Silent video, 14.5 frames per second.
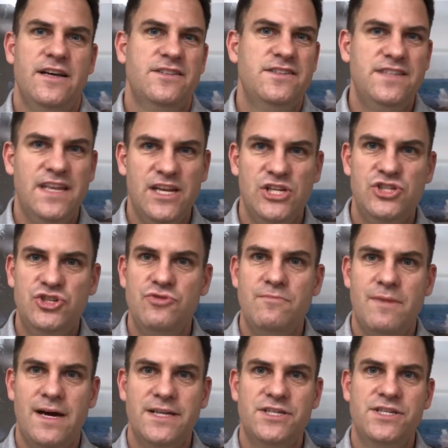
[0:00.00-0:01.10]
sitting too
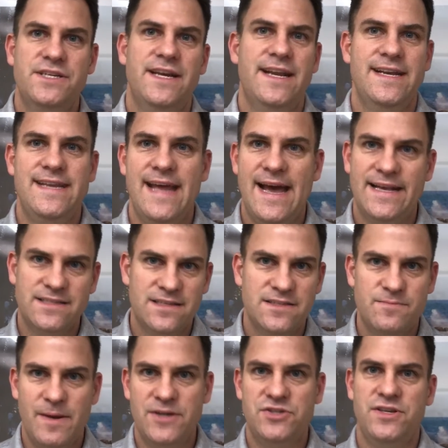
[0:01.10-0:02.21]
much at a desk,
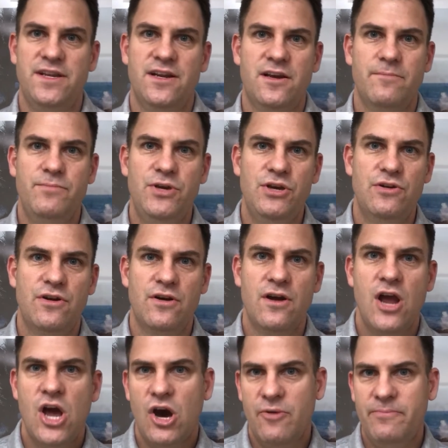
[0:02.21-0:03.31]
especially at a
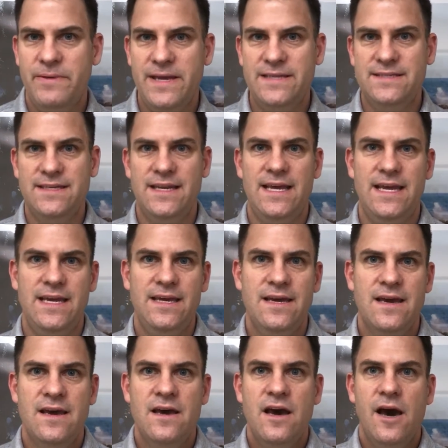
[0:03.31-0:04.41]
computer, obesity,
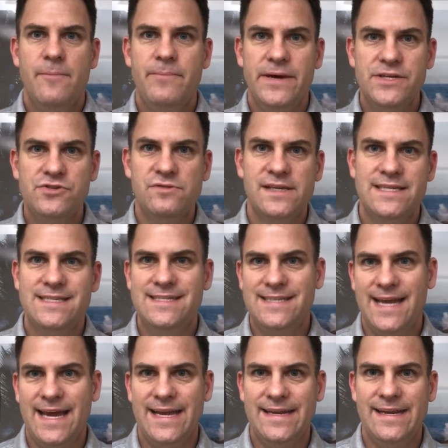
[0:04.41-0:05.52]
habitually
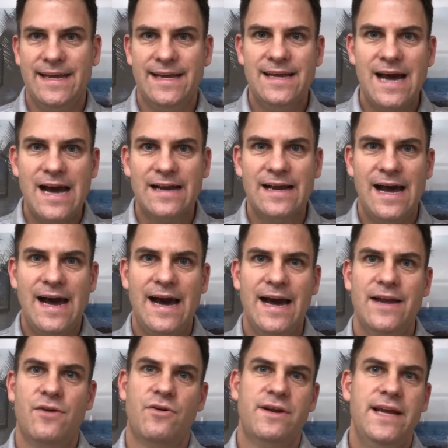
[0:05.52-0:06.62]
standing
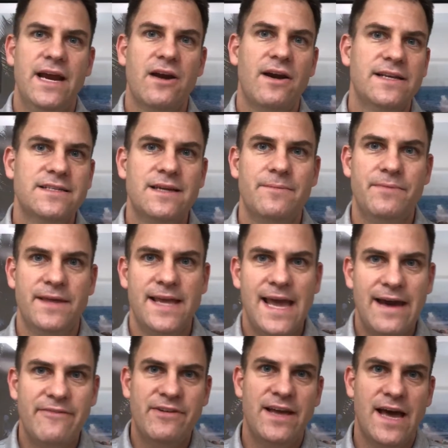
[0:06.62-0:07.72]
cockeyed or carrying something
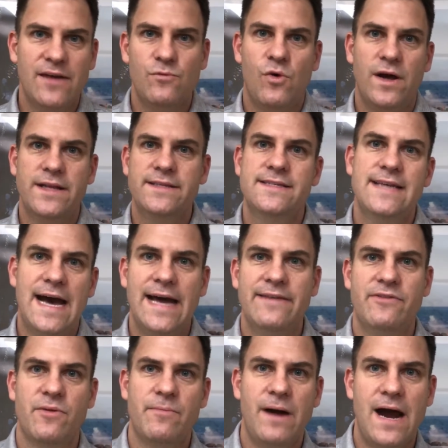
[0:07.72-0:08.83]
heavy on one side
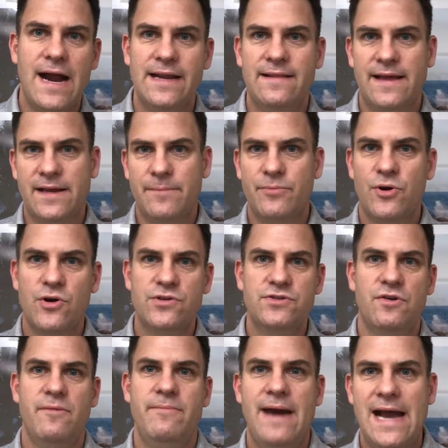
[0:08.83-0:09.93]
of your body like a purse
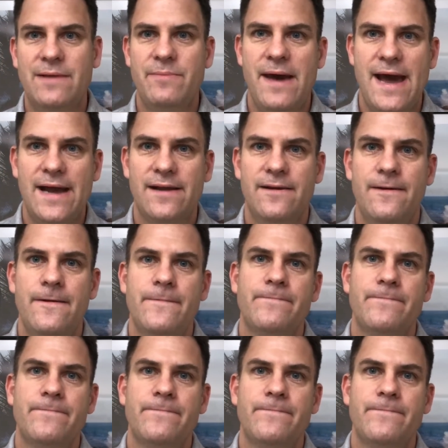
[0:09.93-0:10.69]
or a backpack.